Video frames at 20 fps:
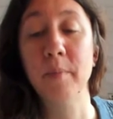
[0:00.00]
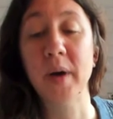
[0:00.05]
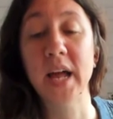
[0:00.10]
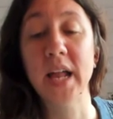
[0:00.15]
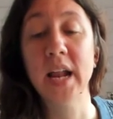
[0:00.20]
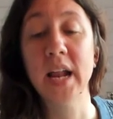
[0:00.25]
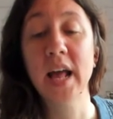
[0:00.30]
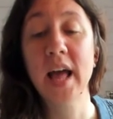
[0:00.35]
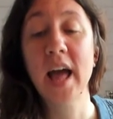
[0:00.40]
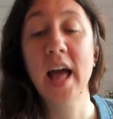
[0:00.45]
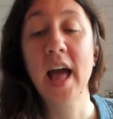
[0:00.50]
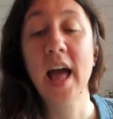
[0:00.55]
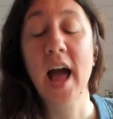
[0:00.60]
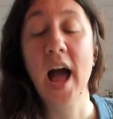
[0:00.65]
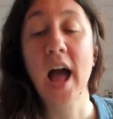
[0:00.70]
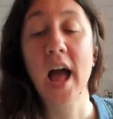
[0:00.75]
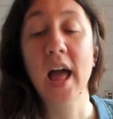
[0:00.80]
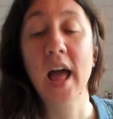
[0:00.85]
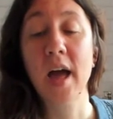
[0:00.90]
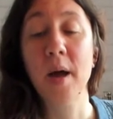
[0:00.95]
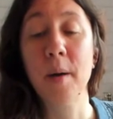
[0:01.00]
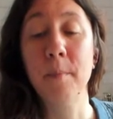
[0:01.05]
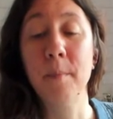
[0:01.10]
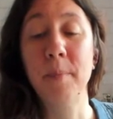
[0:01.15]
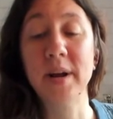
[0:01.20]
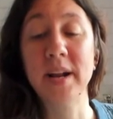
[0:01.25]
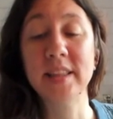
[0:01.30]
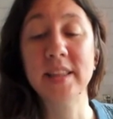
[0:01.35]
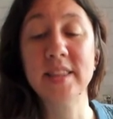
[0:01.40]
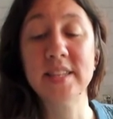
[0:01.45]
But
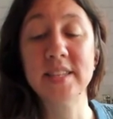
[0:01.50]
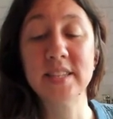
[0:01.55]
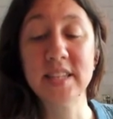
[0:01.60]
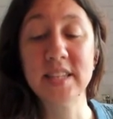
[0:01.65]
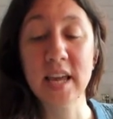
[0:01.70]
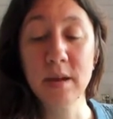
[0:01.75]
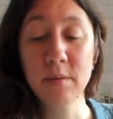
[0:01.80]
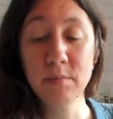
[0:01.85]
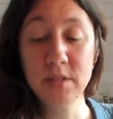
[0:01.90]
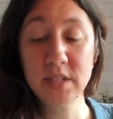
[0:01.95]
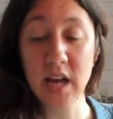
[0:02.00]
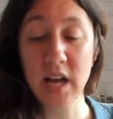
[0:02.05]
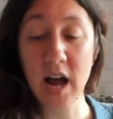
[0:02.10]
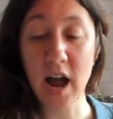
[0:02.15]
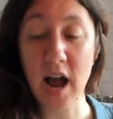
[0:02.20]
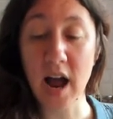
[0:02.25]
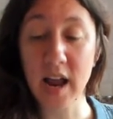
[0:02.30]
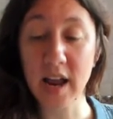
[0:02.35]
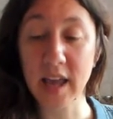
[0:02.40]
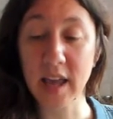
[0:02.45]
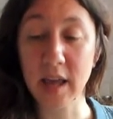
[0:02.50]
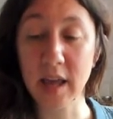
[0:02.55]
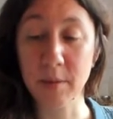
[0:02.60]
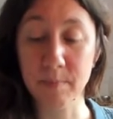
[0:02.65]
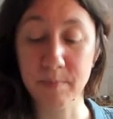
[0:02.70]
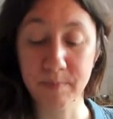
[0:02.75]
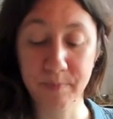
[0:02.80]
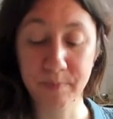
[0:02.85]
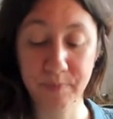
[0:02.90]
at the same time,